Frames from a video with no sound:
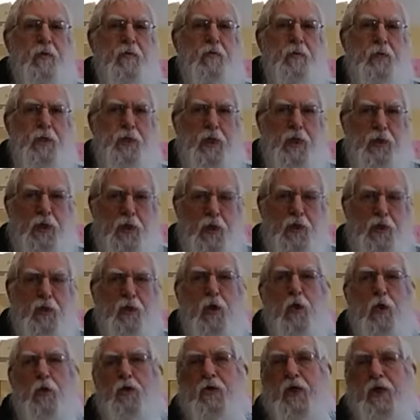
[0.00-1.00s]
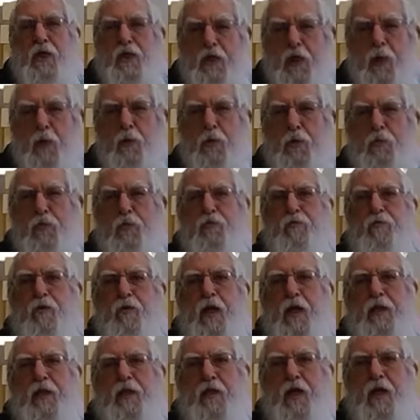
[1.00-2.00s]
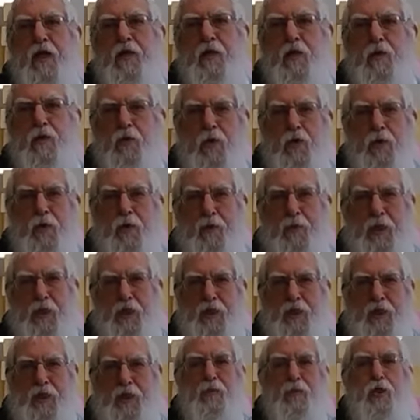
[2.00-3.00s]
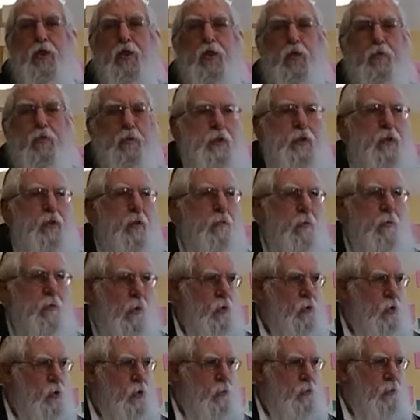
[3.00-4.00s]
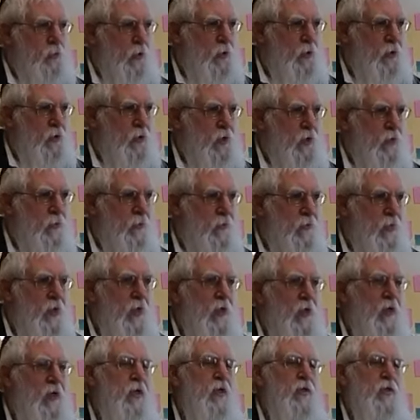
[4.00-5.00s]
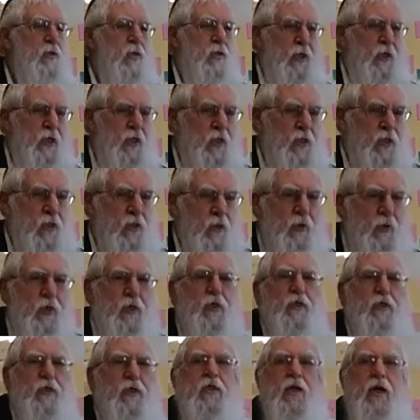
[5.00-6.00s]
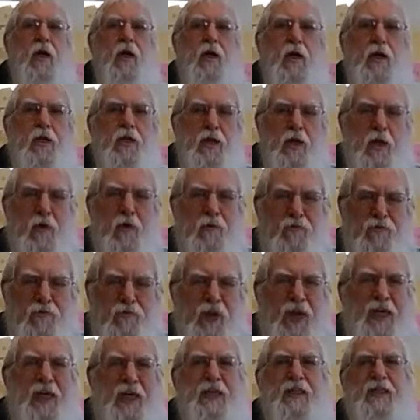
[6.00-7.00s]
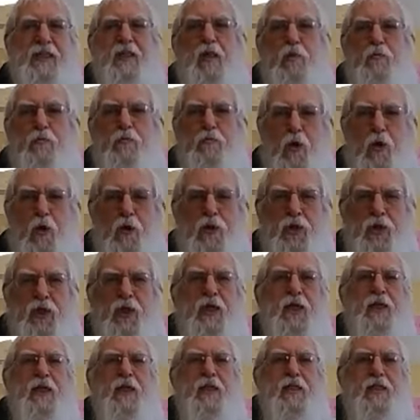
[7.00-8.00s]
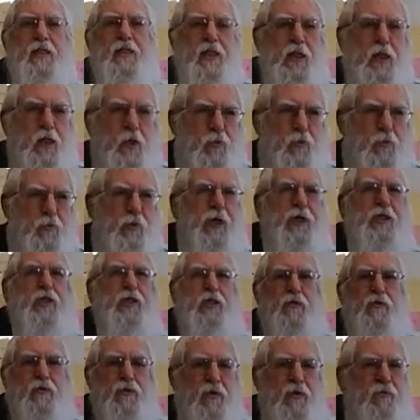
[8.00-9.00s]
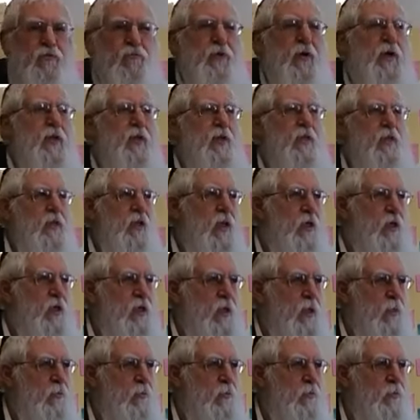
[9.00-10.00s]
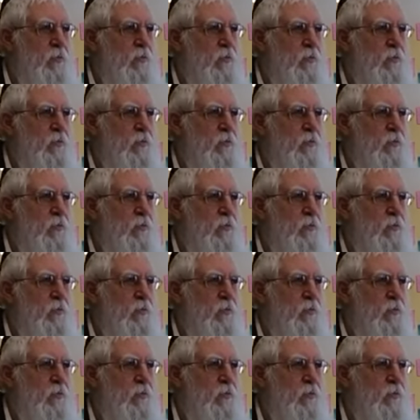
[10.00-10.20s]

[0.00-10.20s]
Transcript: But they didn't know that Hashem would provide, and they trusted. But Hashem didn't speak to Moshe spoke to them. So the answer is their faith in Moshe is an expression of their faith in Hashem.